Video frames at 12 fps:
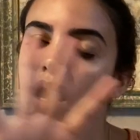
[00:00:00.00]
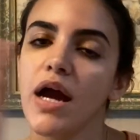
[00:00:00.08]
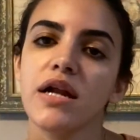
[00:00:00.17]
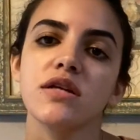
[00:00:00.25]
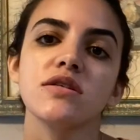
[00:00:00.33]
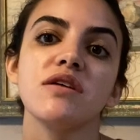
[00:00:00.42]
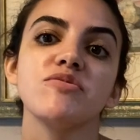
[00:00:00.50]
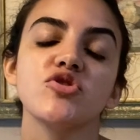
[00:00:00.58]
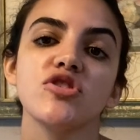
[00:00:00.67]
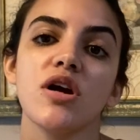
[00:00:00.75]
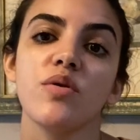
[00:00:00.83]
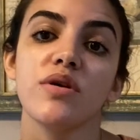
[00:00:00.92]
Anytime you
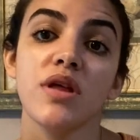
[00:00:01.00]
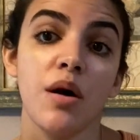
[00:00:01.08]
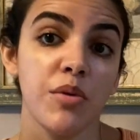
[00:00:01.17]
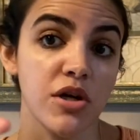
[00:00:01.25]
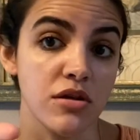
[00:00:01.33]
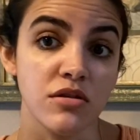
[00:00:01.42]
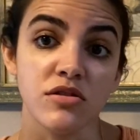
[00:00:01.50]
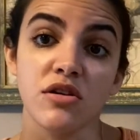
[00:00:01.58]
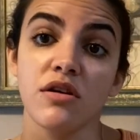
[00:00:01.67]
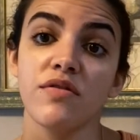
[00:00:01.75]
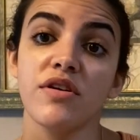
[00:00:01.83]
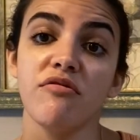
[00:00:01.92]
start with, I'm a
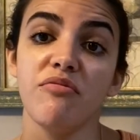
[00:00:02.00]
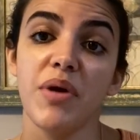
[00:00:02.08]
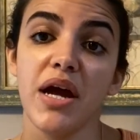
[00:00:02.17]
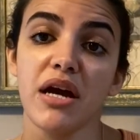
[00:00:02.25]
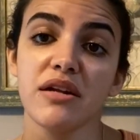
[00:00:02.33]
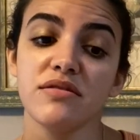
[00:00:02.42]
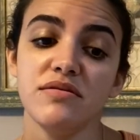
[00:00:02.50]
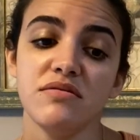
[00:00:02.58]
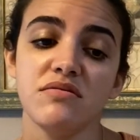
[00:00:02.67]
conservative man,